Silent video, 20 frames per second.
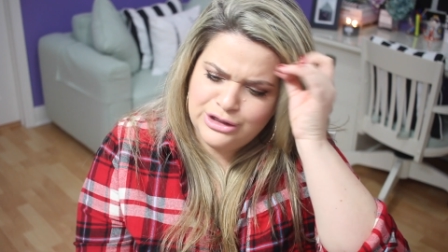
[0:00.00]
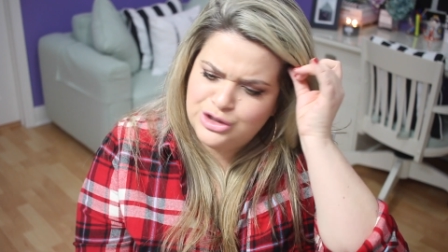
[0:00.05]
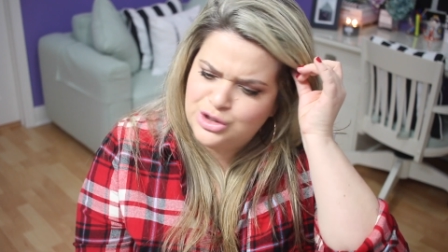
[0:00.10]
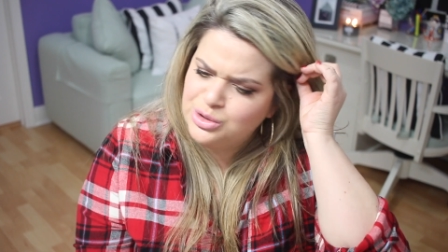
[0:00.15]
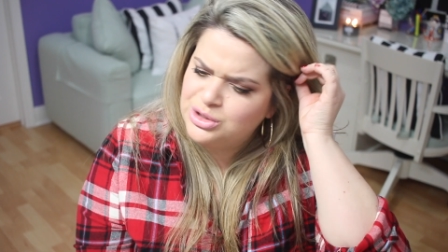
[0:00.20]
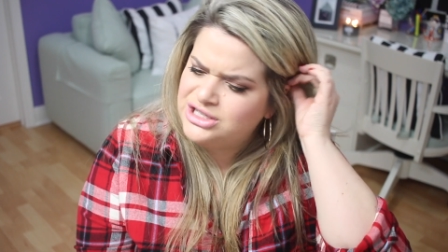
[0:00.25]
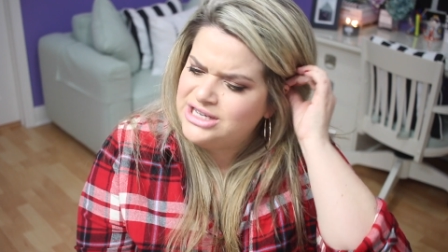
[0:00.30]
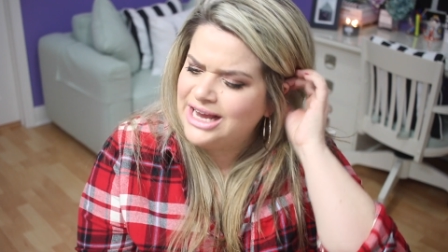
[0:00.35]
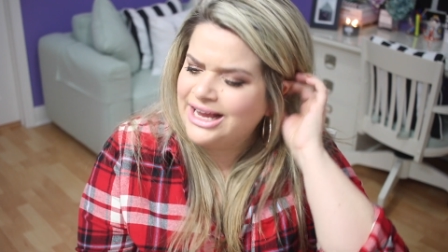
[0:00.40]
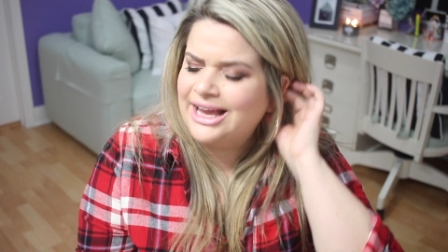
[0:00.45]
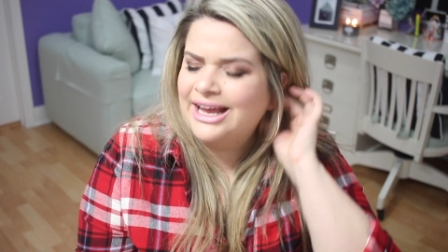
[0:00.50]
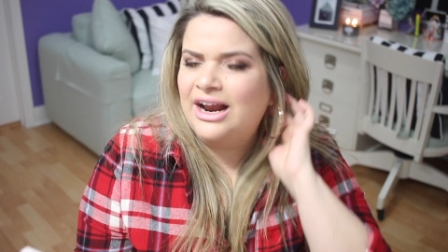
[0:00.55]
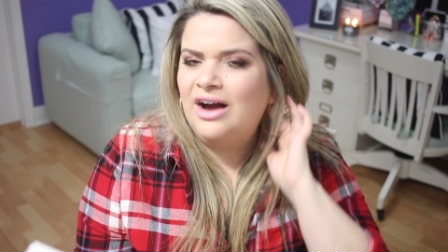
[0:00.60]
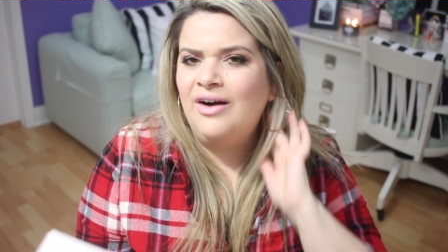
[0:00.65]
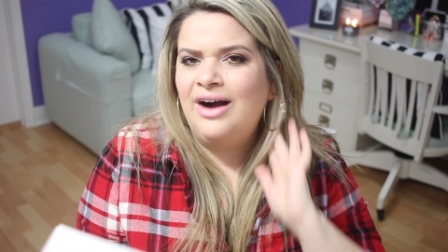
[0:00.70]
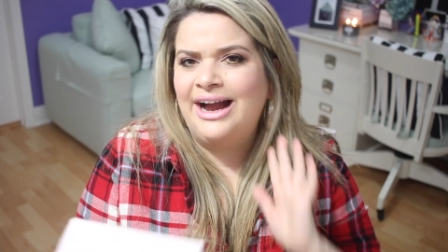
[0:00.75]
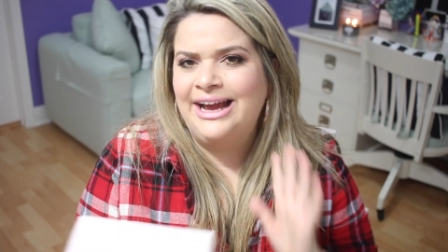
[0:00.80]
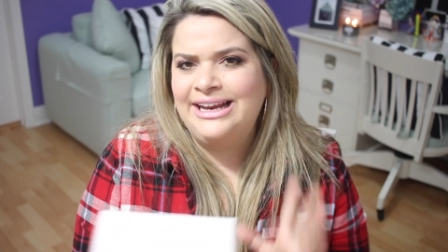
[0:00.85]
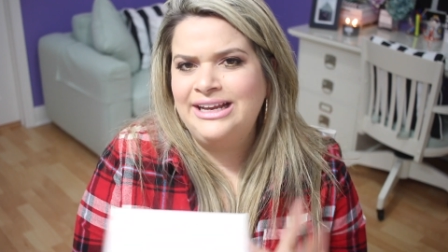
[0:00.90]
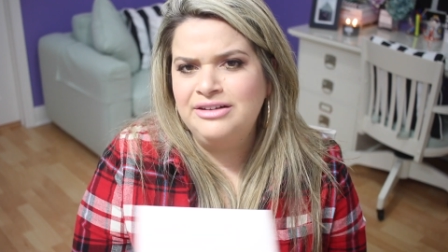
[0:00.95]
to check it
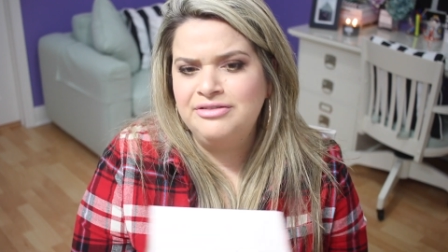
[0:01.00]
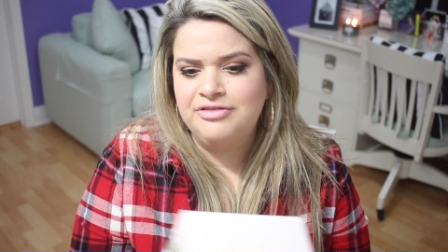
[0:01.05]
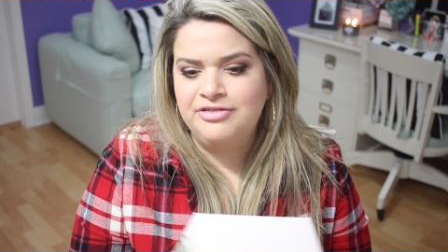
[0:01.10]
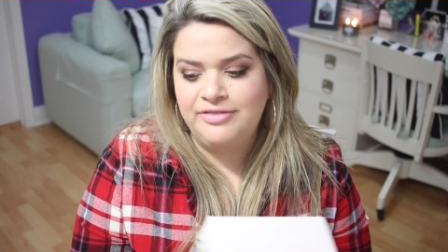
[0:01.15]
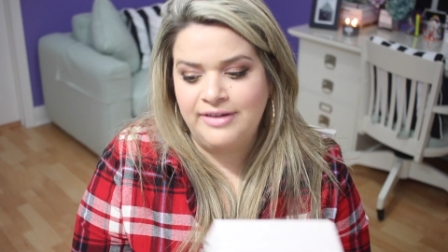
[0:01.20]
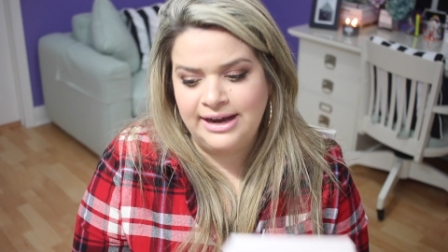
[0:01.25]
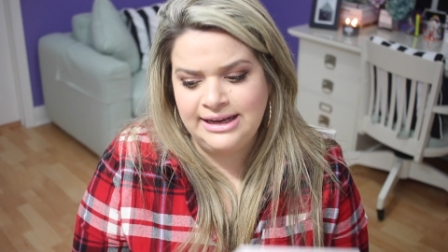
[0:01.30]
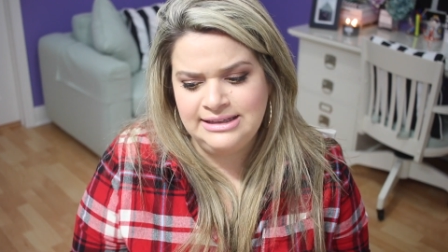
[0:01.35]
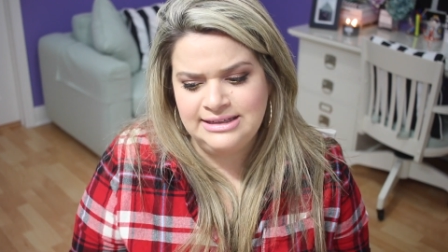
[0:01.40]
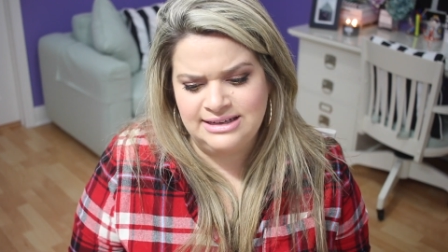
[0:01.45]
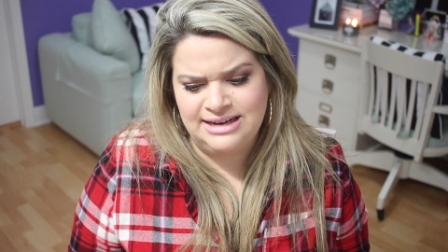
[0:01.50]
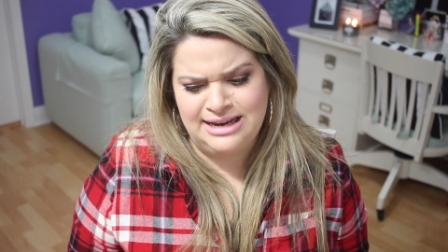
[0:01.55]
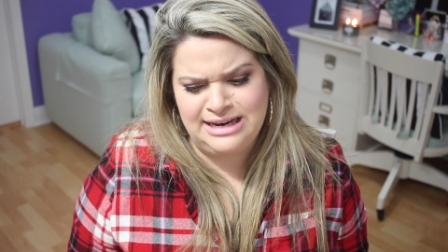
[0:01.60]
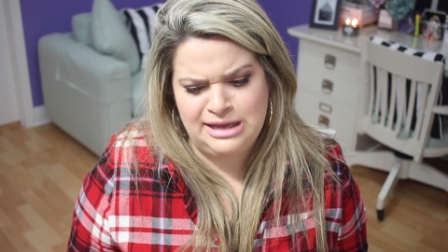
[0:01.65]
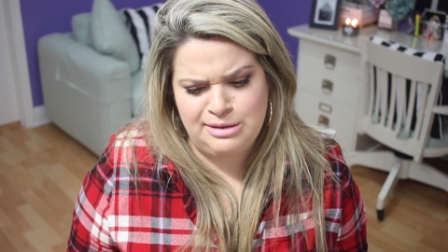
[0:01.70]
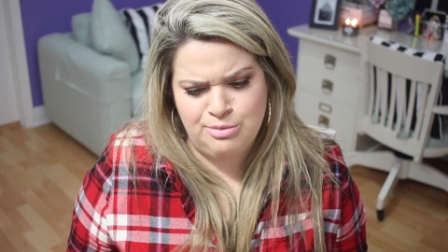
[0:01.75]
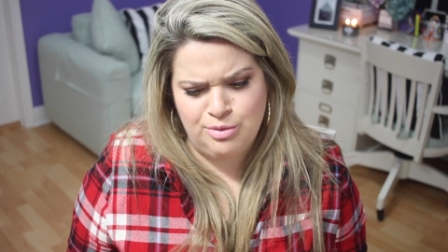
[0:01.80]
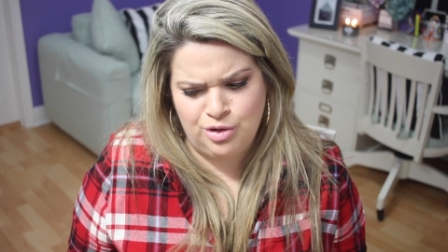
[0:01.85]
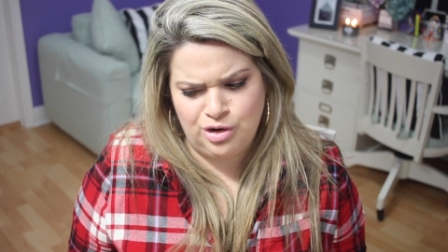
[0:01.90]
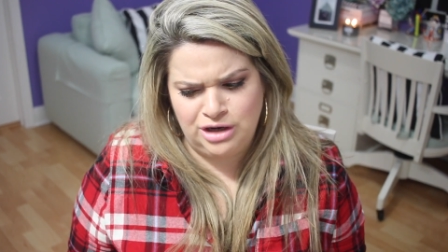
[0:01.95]
out, I didn't find it
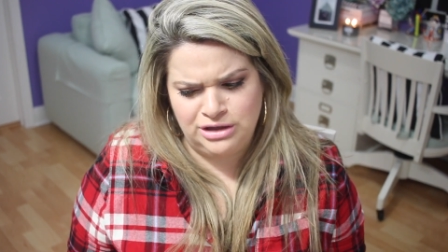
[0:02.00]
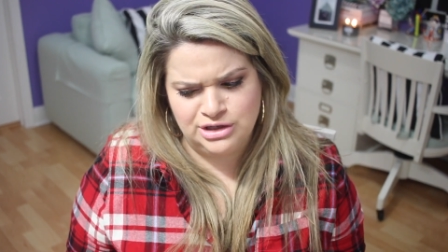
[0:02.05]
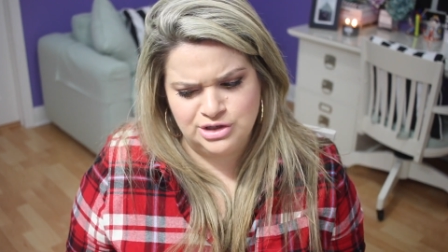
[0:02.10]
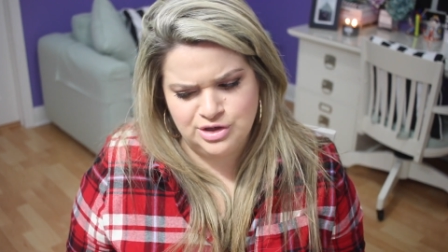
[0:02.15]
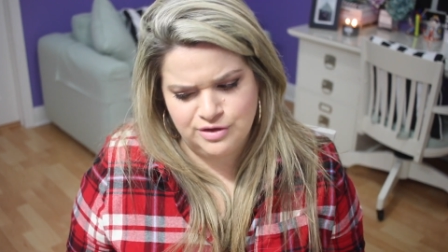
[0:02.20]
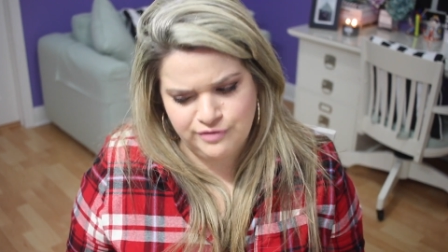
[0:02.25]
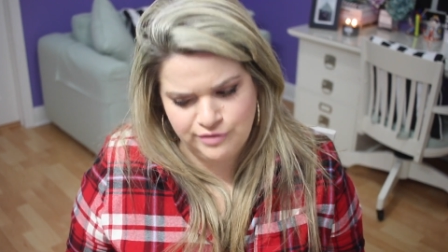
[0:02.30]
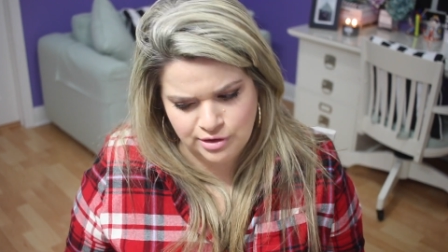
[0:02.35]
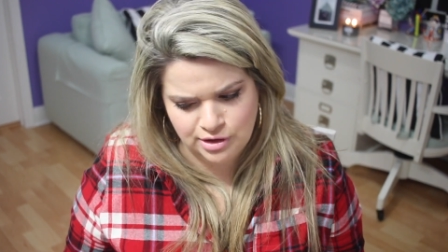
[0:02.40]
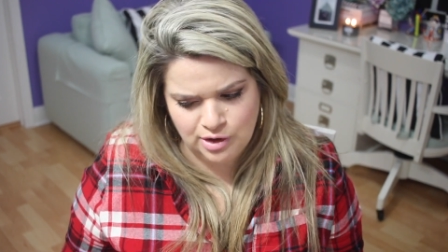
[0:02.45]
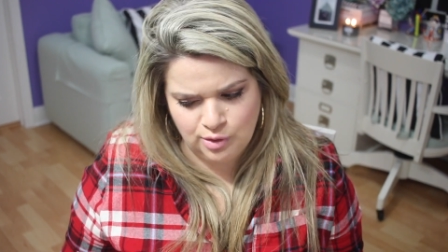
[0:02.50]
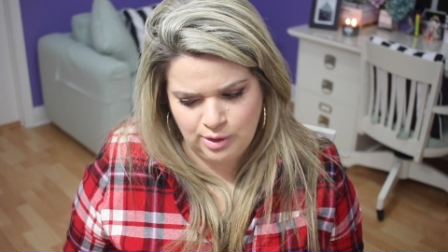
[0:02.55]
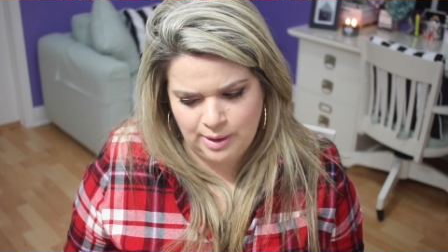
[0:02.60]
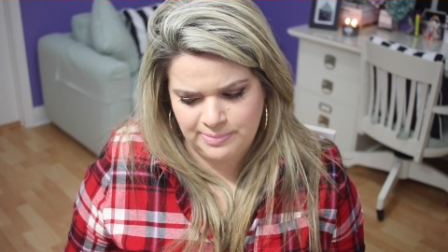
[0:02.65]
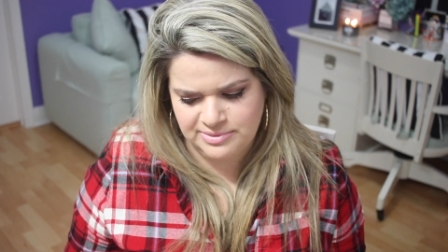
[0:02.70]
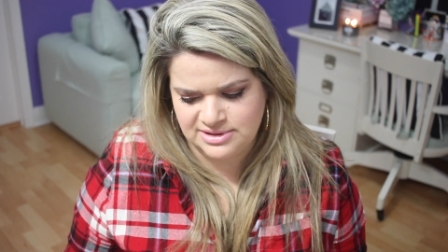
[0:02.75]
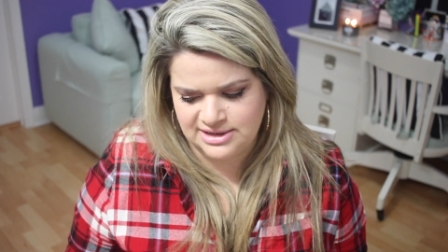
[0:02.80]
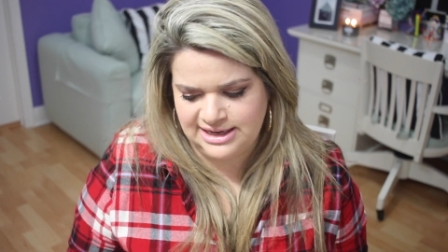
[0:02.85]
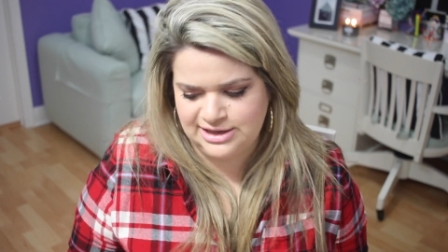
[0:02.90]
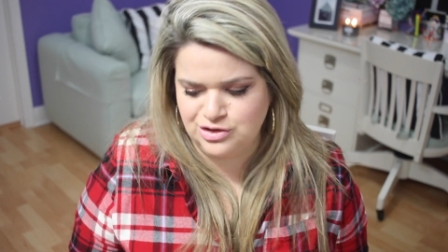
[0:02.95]
anymore on the Sephora
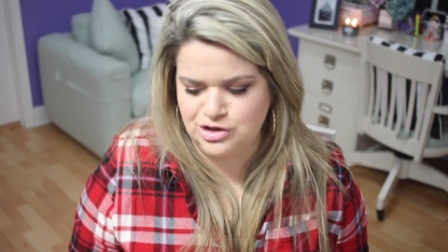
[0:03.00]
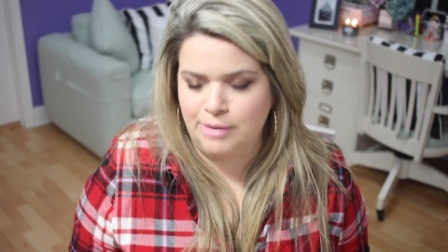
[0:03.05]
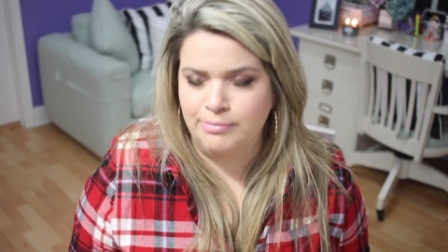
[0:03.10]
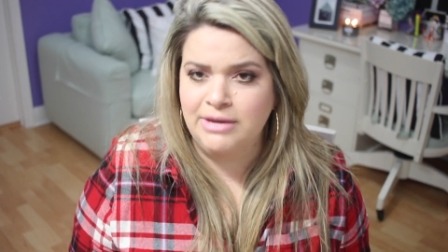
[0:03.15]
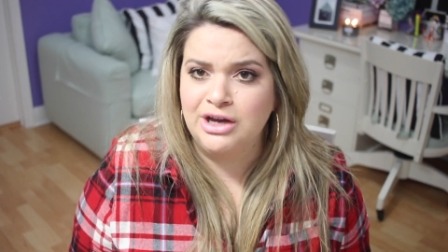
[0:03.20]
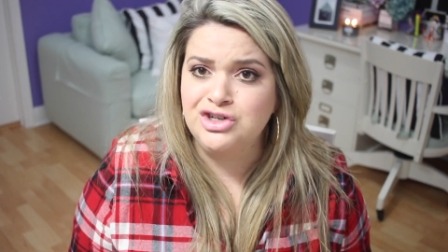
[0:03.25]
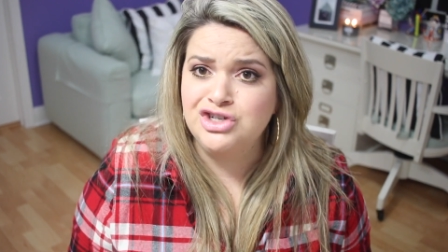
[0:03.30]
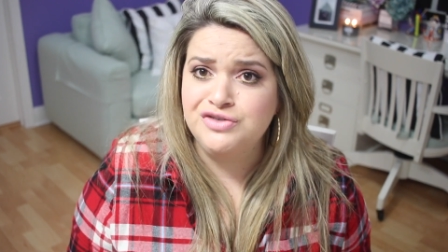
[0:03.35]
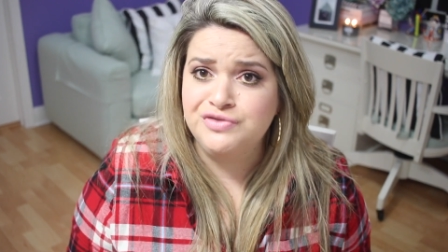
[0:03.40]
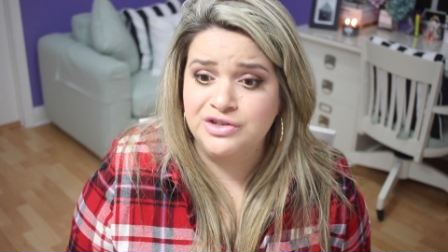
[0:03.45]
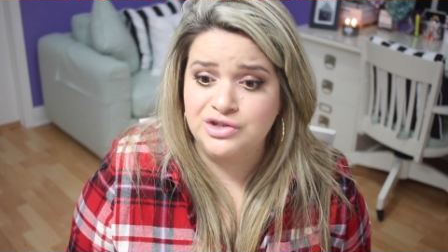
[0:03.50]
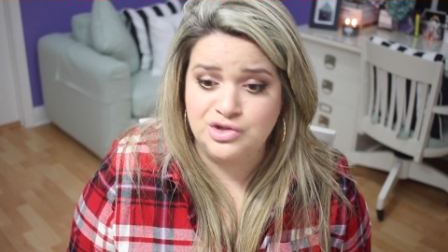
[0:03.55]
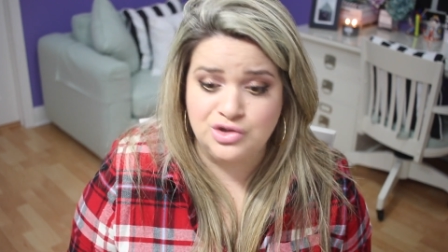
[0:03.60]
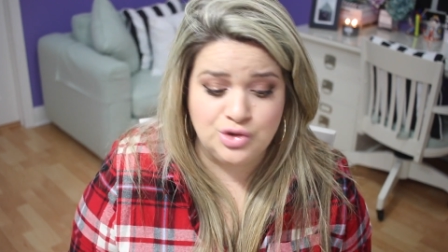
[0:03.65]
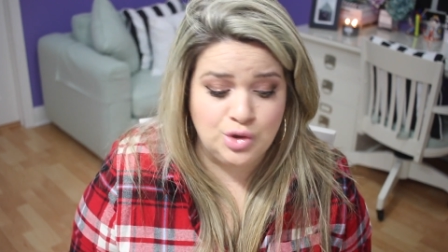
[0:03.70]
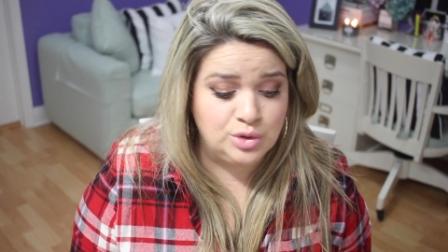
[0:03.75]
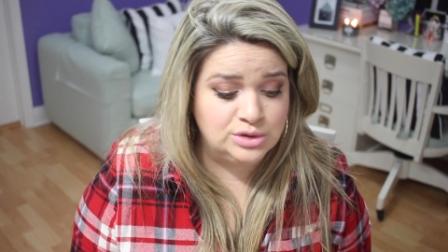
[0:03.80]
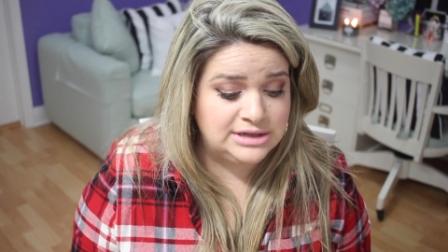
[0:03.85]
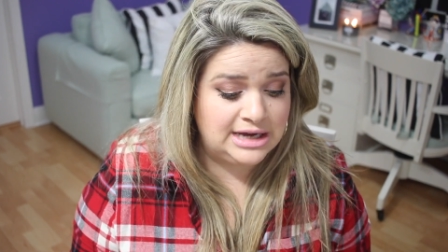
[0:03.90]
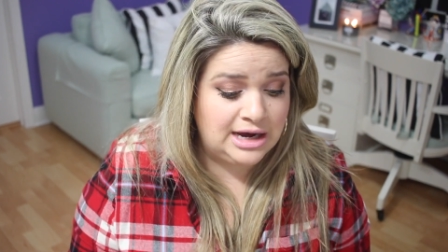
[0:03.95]
website. So I'm not sure if it's
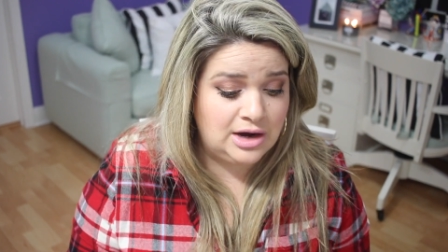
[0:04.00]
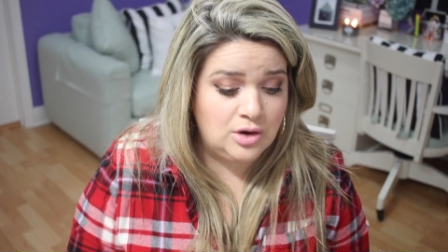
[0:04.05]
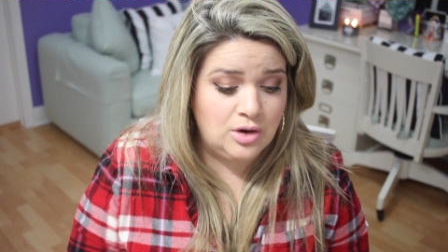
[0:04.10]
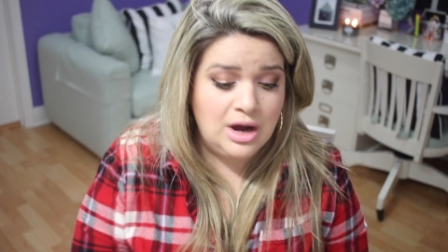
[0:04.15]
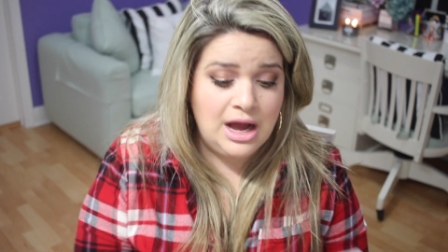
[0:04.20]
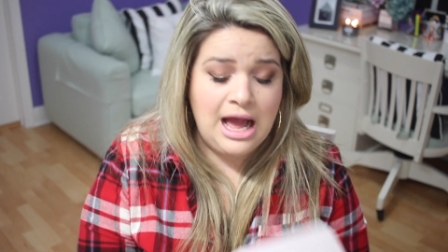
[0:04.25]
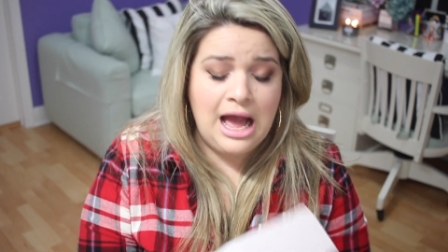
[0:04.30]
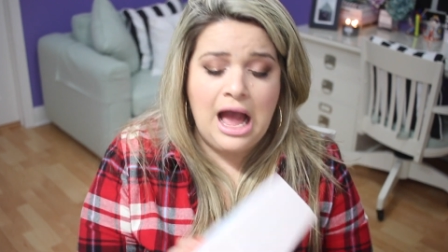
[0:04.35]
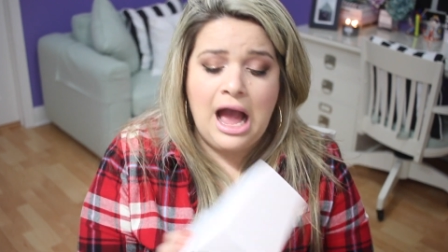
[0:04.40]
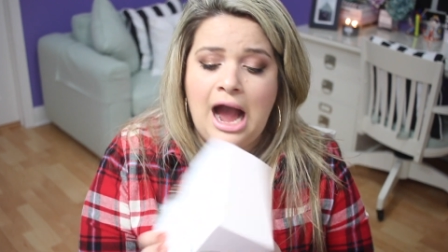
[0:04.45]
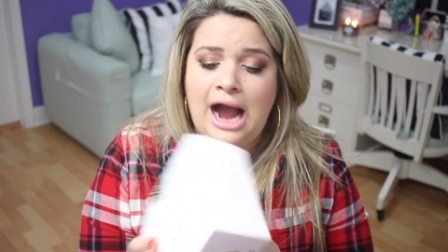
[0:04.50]
sold out.